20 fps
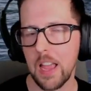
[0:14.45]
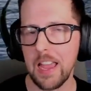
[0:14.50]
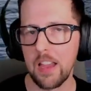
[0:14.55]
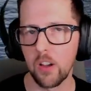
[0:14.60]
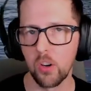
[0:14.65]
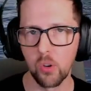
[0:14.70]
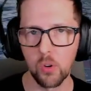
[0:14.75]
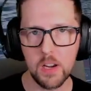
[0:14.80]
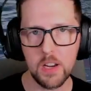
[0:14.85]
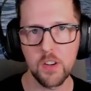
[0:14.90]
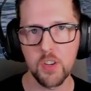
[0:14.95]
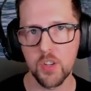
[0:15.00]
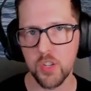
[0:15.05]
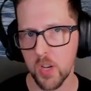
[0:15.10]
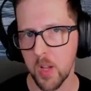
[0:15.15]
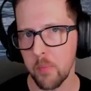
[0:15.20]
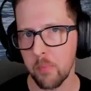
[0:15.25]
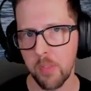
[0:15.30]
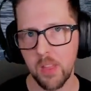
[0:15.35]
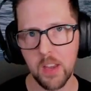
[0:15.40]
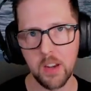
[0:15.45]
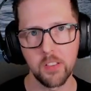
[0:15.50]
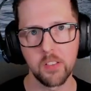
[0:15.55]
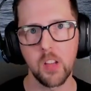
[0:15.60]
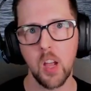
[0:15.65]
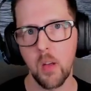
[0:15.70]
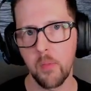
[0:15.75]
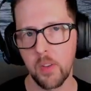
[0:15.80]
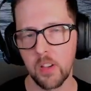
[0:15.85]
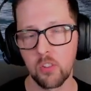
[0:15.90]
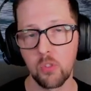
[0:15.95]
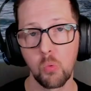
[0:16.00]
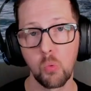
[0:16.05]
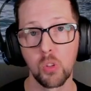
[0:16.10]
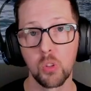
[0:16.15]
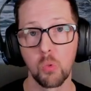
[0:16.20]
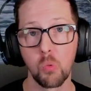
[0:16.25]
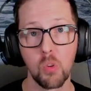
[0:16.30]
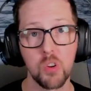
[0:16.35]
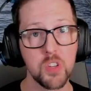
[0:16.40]
a Greek ship that is coming to
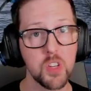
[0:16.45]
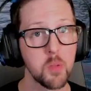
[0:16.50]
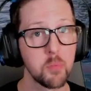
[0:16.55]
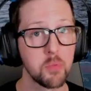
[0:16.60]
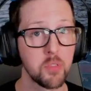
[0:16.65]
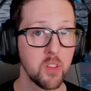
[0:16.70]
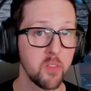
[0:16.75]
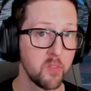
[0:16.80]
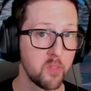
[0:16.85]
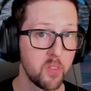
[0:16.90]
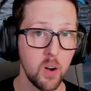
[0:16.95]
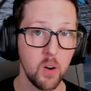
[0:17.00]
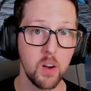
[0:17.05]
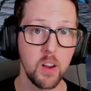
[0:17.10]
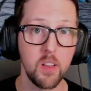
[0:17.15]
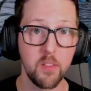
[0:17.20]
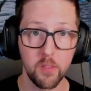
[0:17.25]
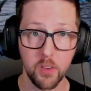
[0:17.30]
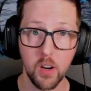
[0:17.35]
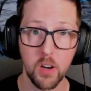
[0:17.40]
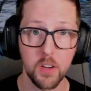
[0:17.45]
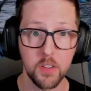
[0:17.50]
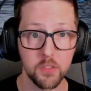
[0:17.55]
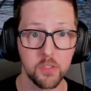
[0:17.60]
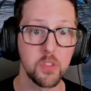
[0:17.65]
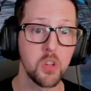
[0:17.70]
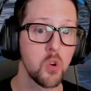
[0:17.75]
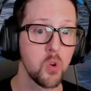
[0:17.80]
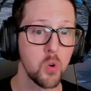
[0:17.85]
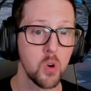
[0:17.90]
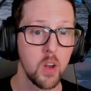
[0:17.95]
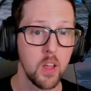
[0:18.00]
World of Warships very, very soon.